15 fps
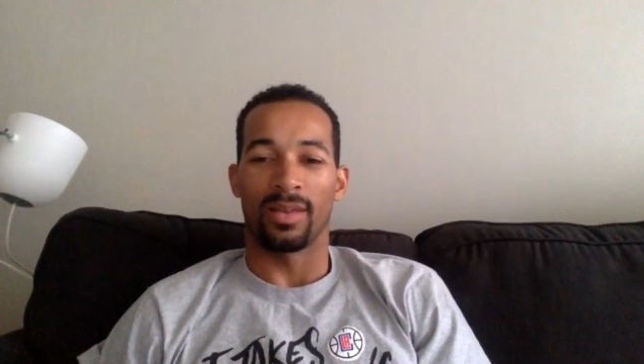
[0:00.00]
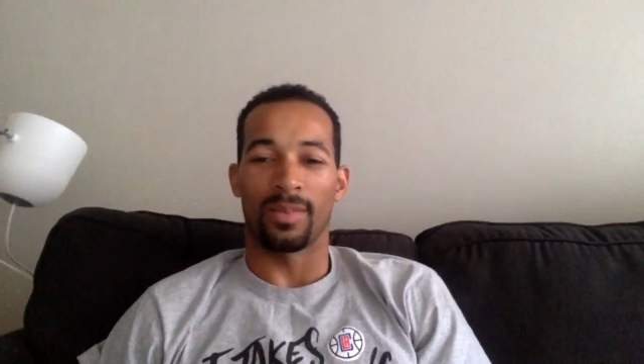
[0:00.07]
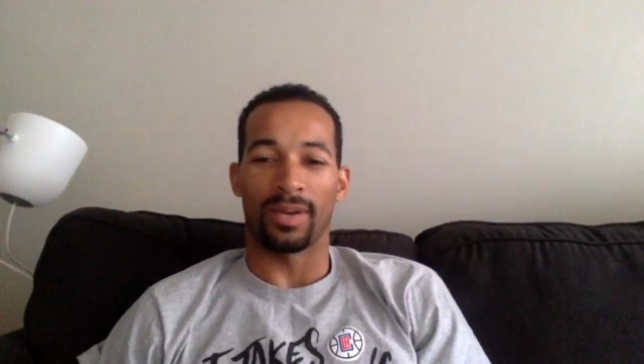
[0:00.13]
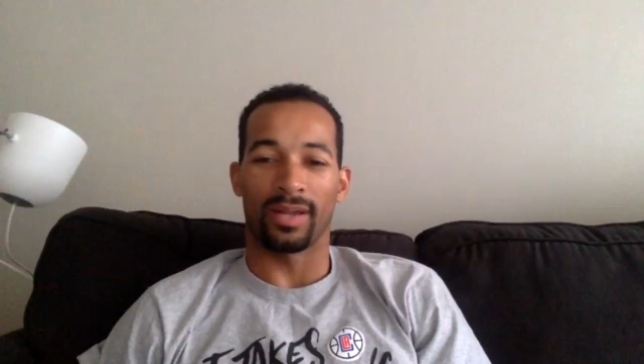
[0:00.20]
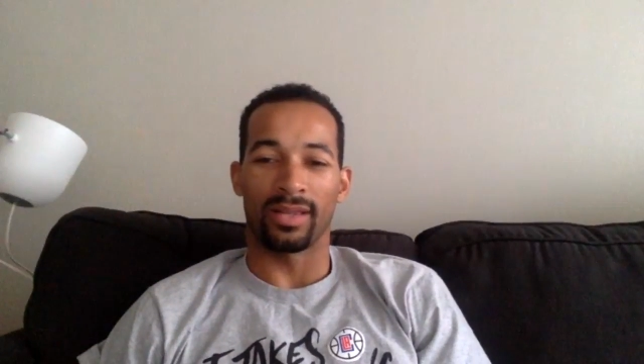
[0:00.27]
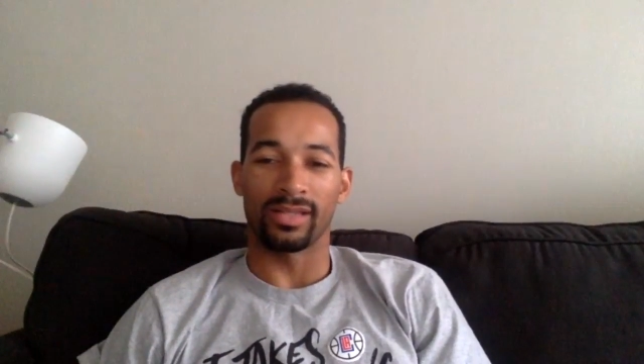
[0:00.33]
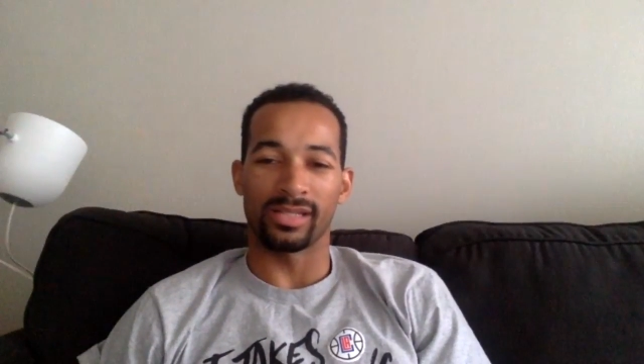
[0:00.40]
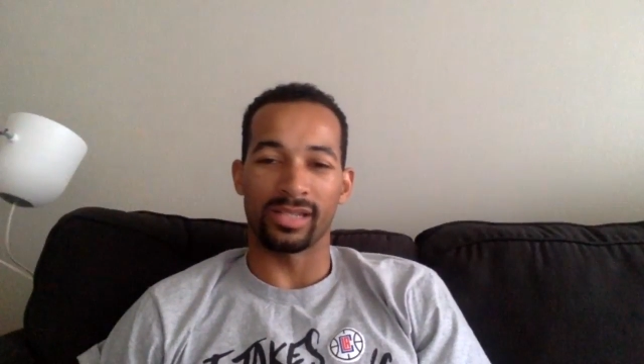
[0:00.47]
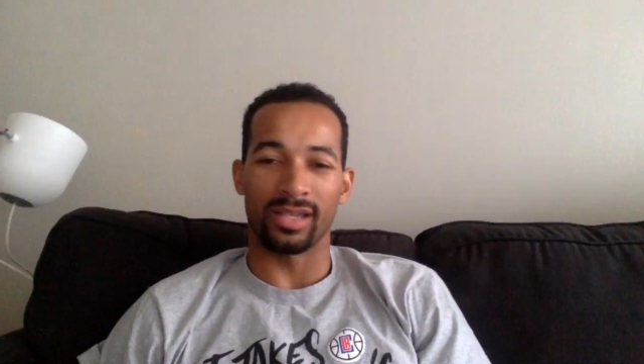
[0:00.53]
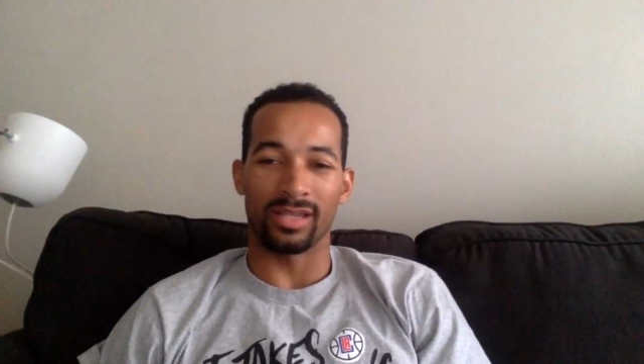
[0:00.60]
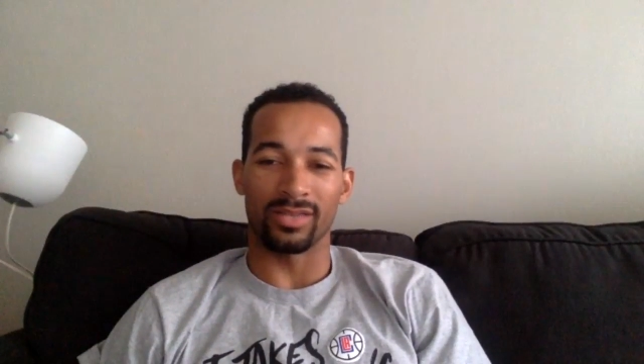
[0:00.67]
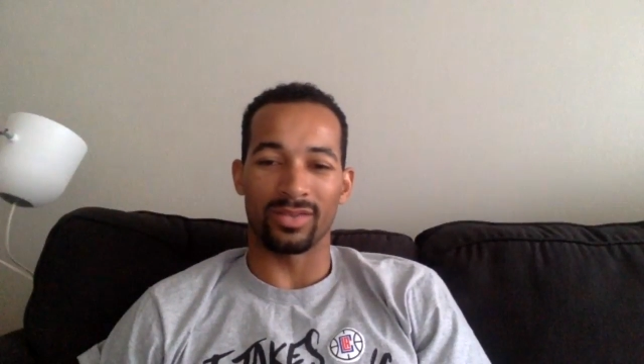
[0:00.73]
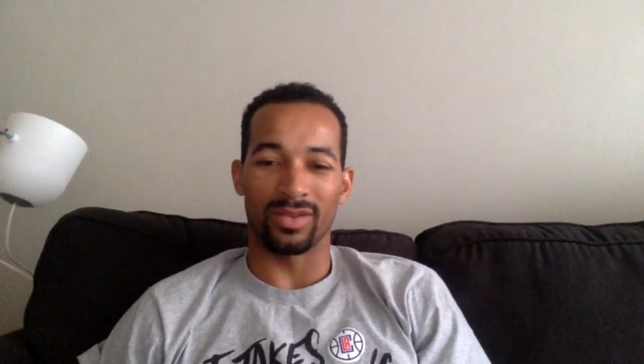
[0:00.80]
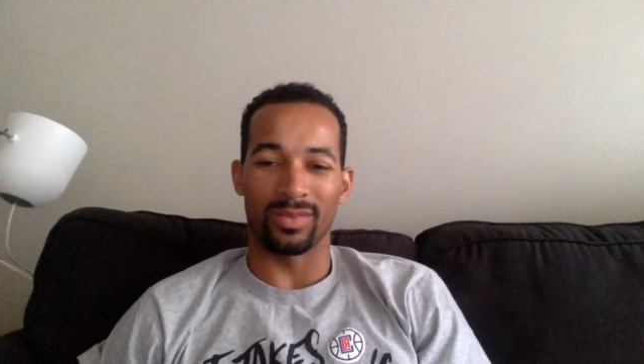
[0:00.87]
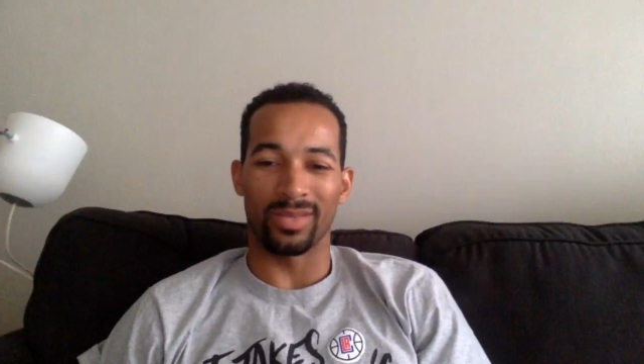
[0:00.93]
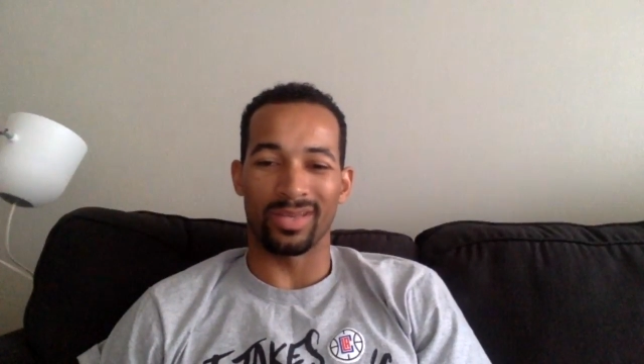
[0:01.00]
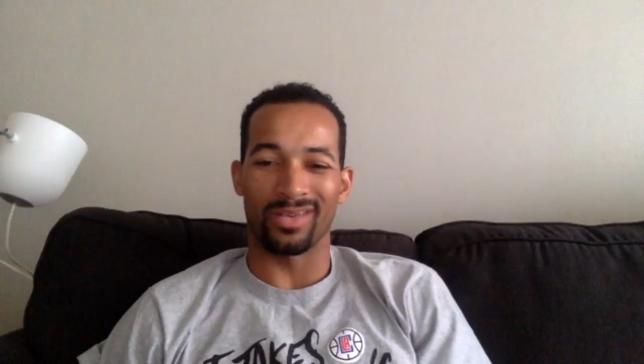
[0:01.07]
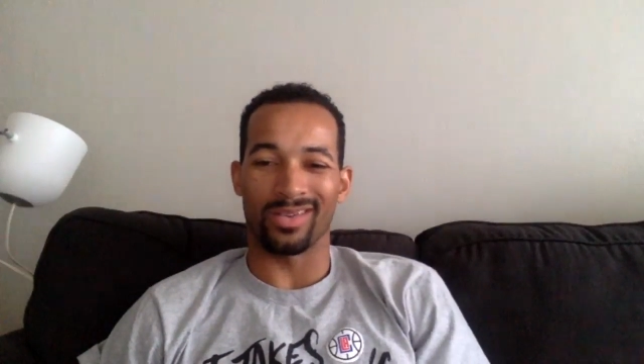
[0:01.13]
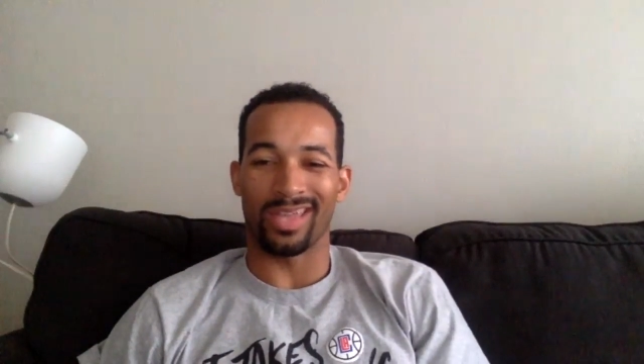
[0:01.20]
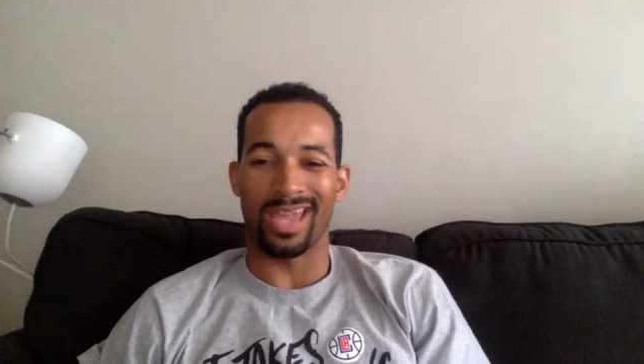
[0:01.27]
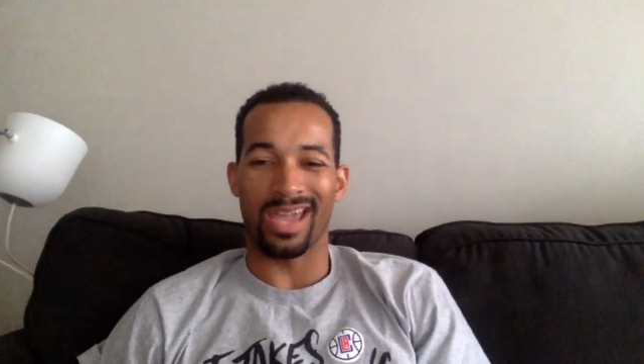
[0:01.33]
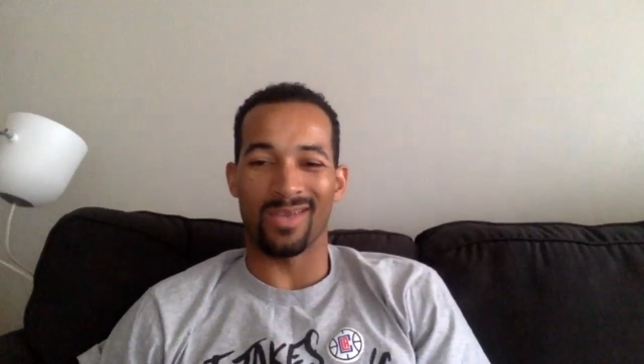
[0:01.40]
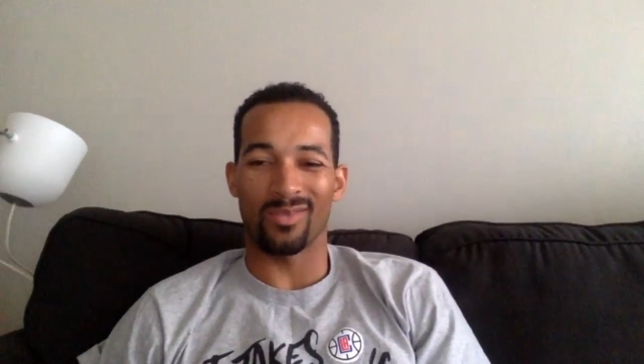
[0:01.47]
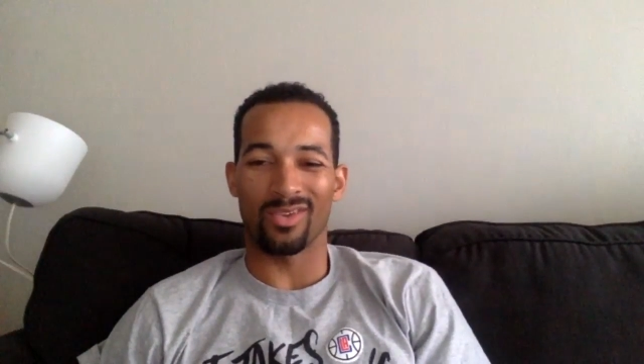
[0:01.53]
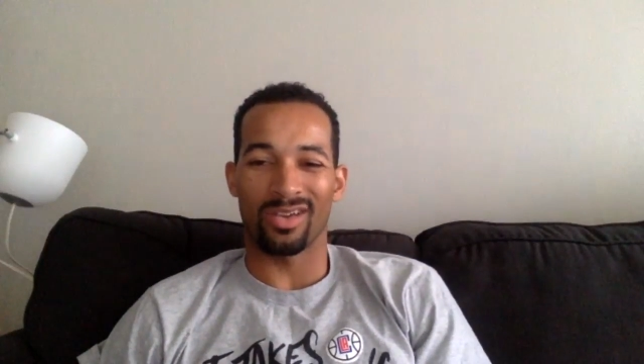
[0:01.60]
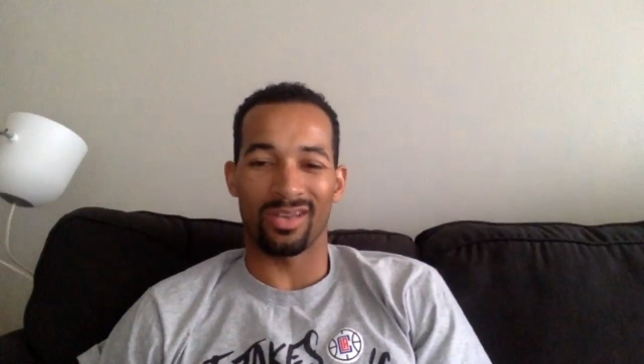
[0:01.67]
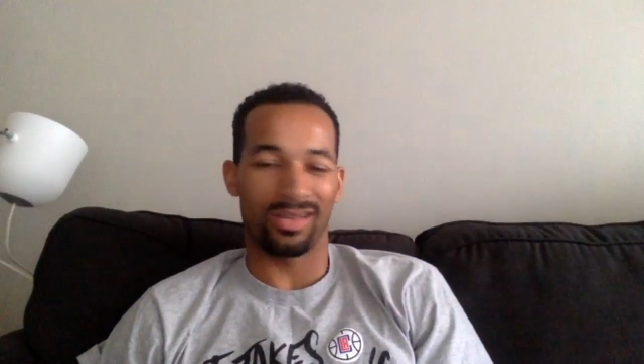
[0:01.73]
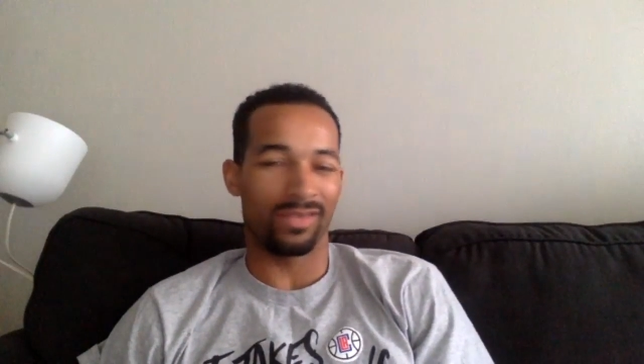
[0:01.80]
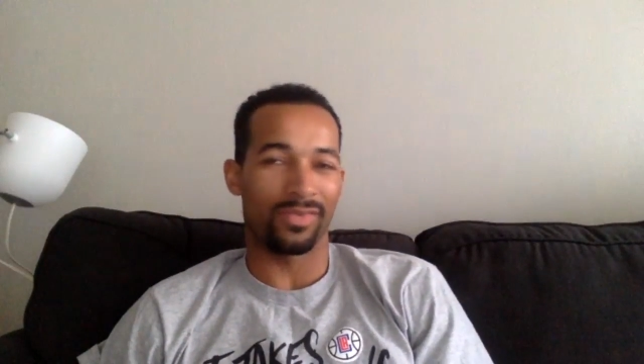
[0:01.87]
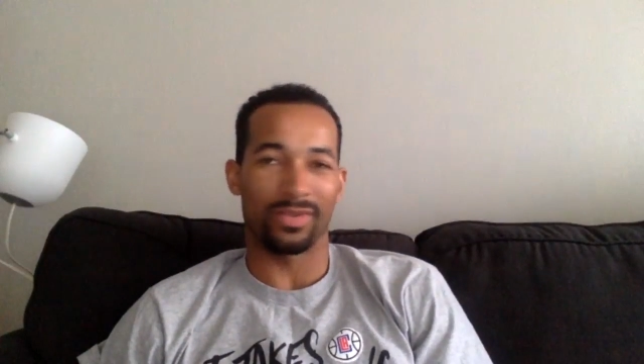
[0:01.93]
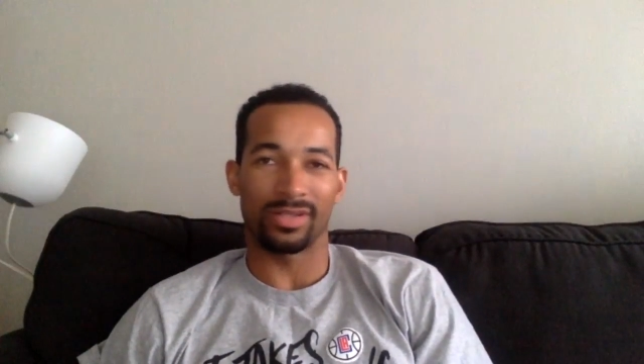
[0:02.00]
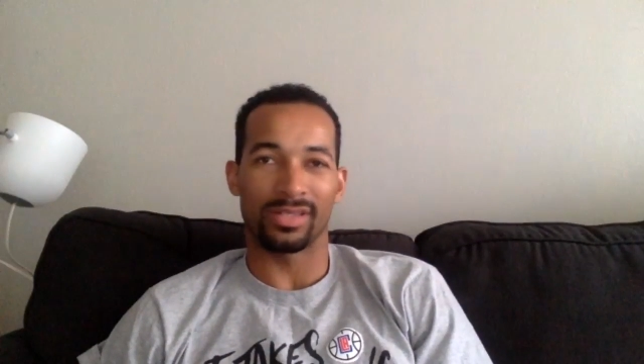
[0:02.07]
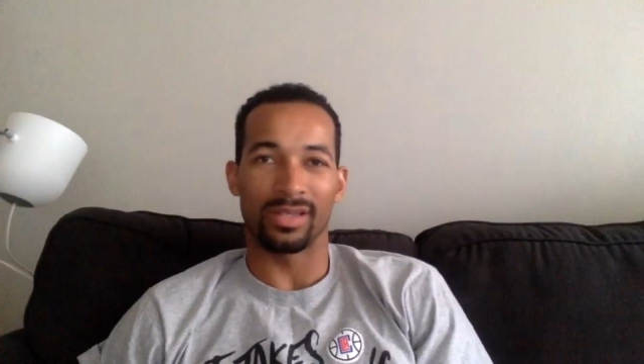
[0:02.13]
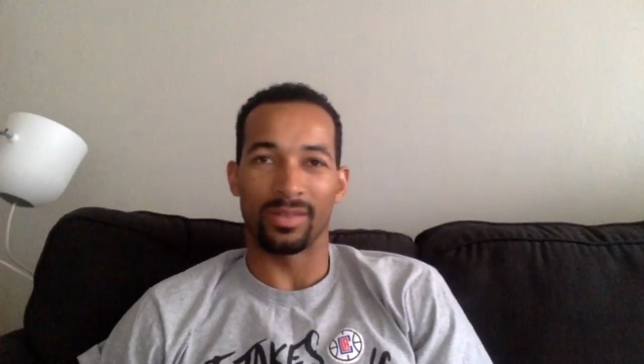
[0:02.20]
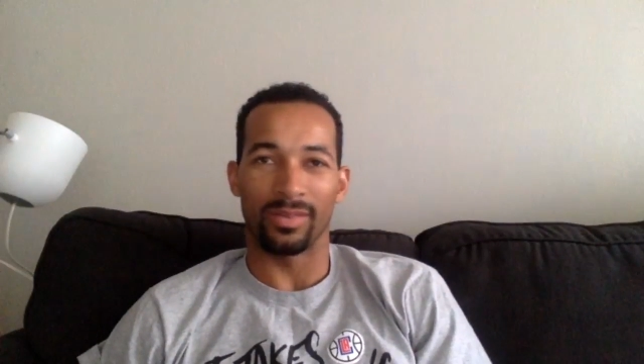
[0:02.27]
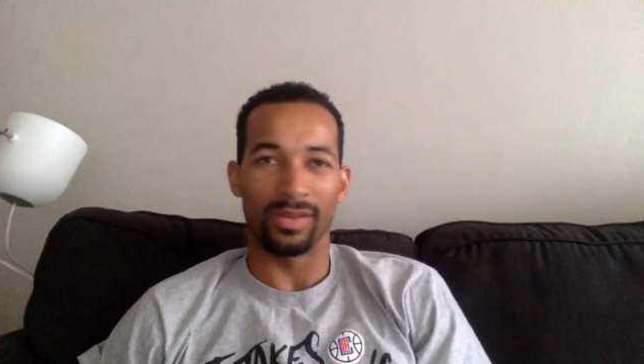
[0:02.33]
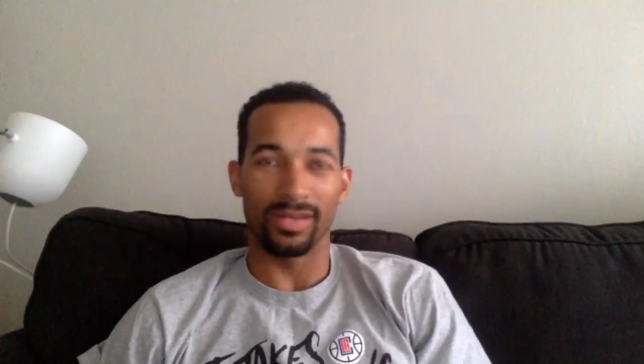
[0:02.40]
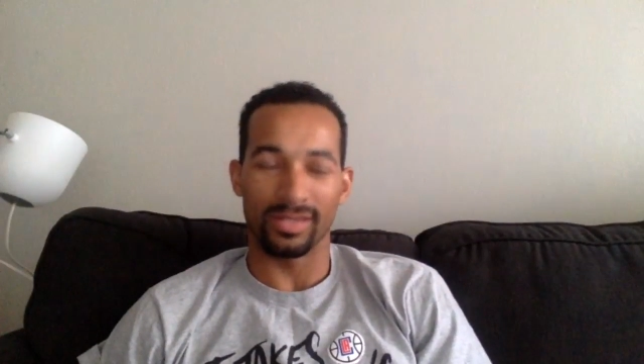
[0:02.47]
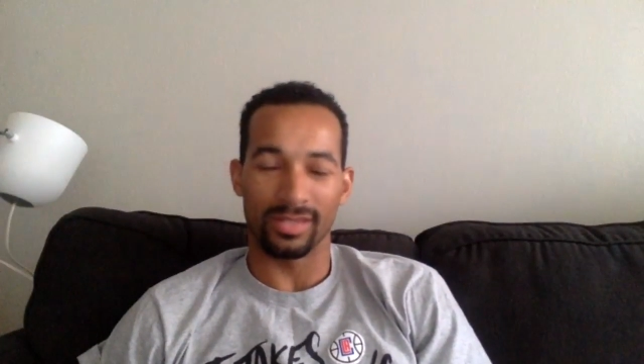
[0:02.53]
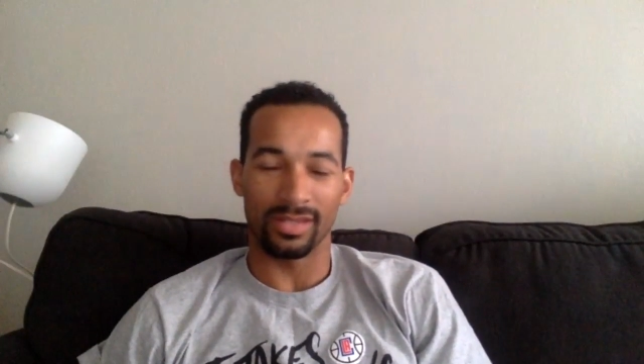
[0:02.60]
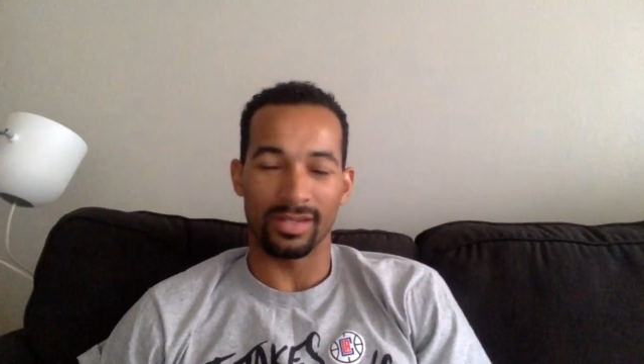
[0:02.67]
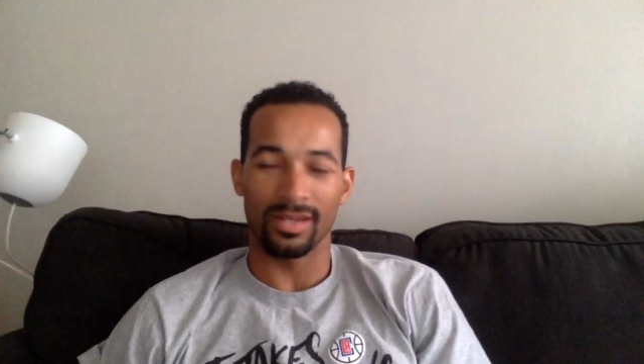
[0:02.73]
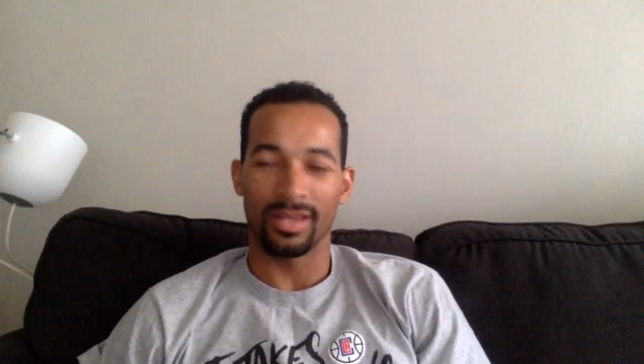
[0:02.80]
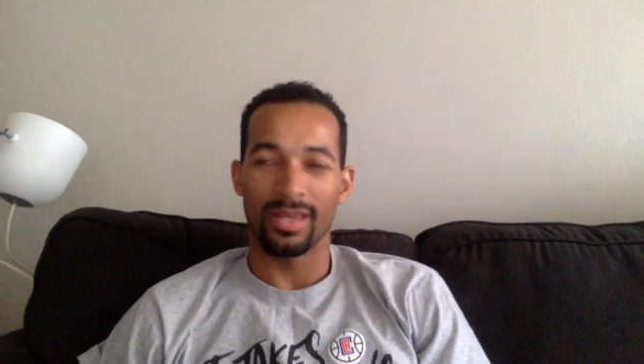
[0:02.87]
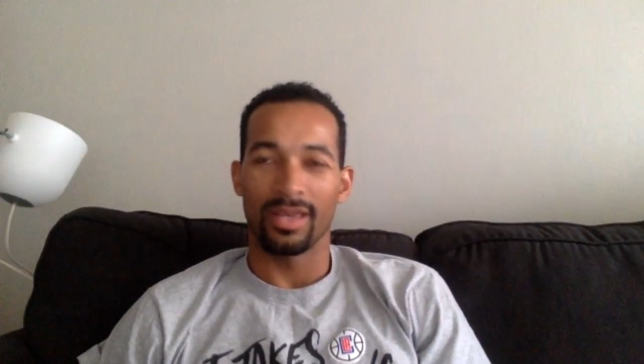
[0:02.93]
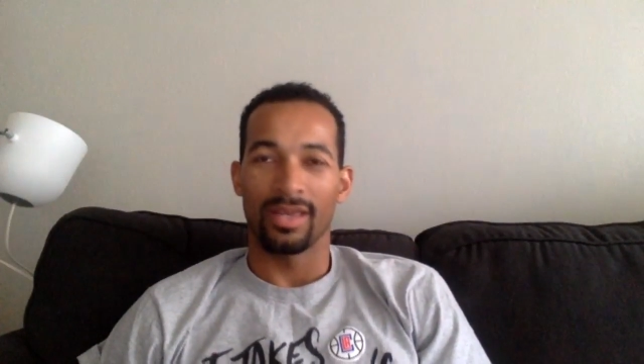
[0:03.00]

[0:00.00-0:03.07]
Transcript: Apparently, she doesn't want to be on camera for some reason.